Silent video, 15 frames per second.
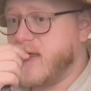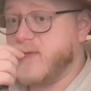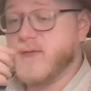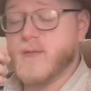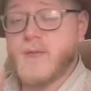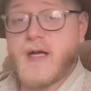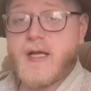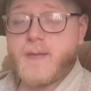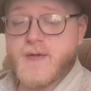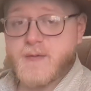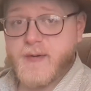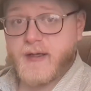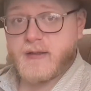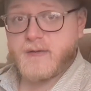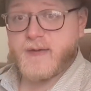And from my
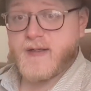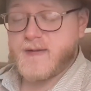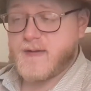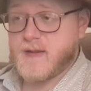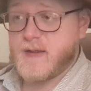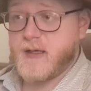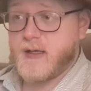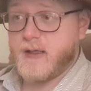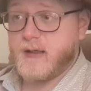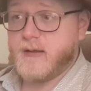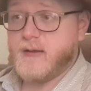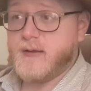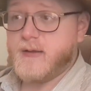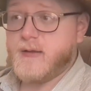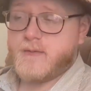perspective, I see
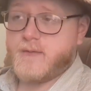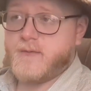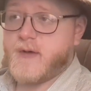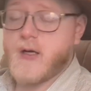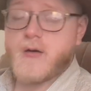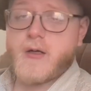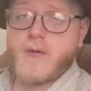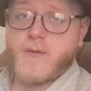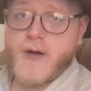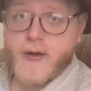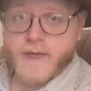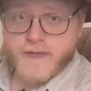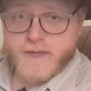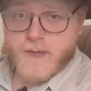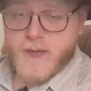a very
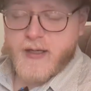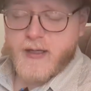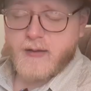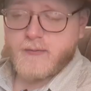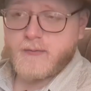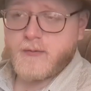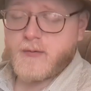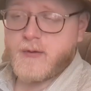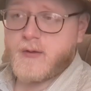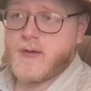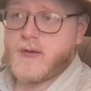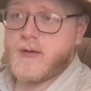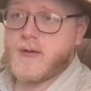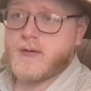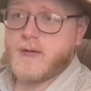wealthy man
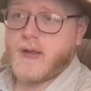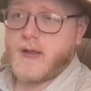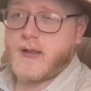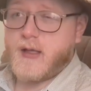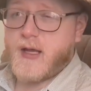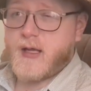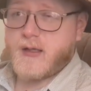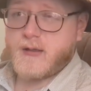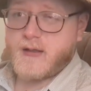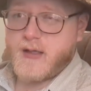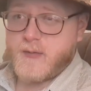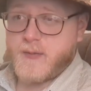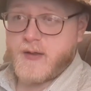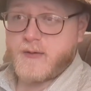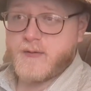
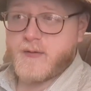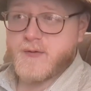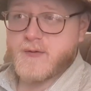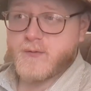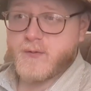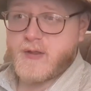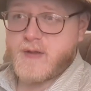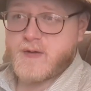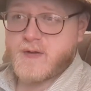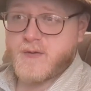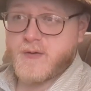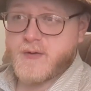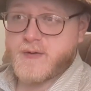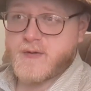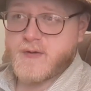gatekeeping those
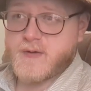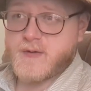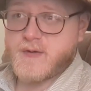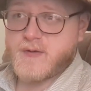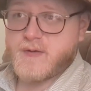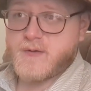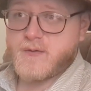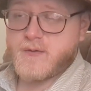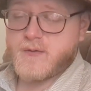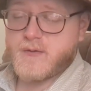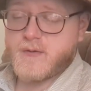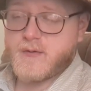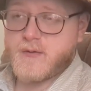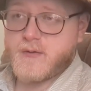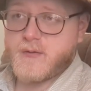resources
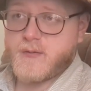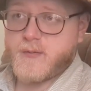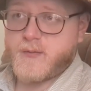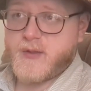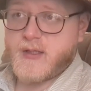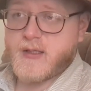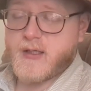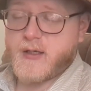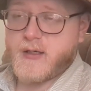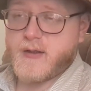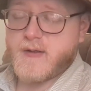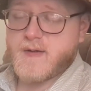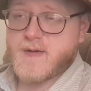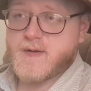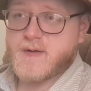
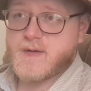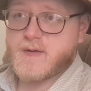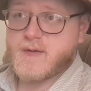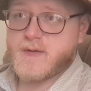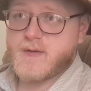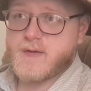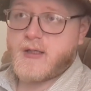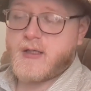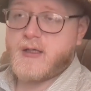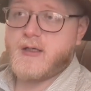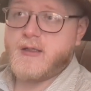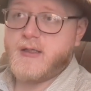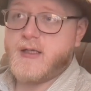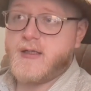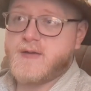because
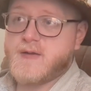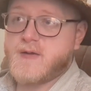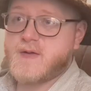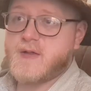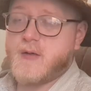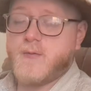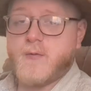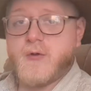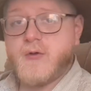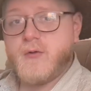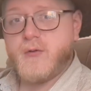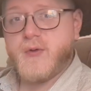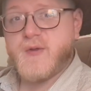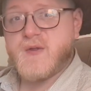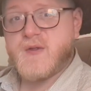he needs someone
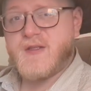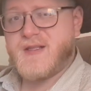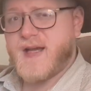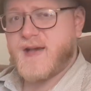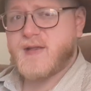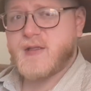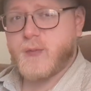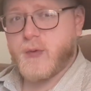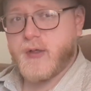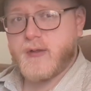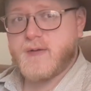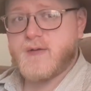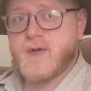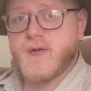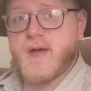who is
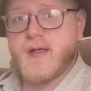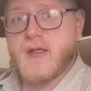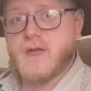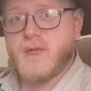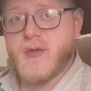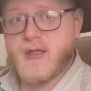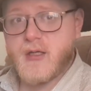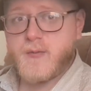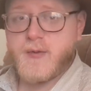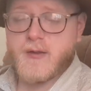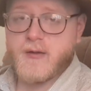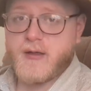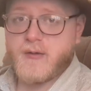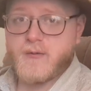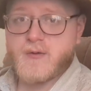desperate so they can
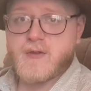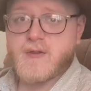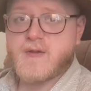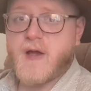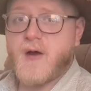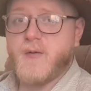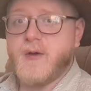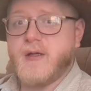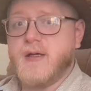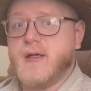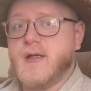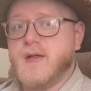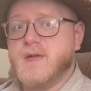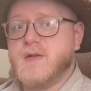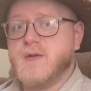manipulate, which is how we
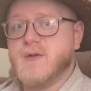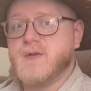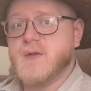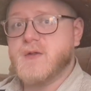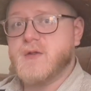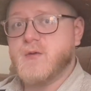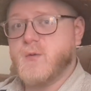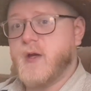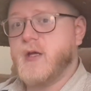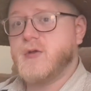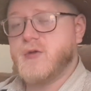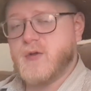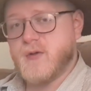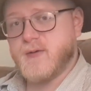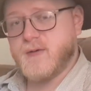get into
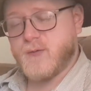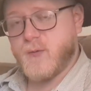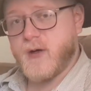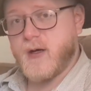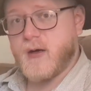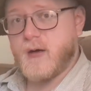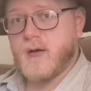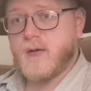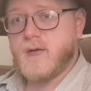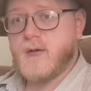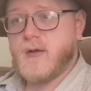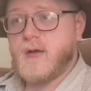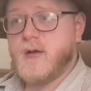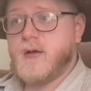situations where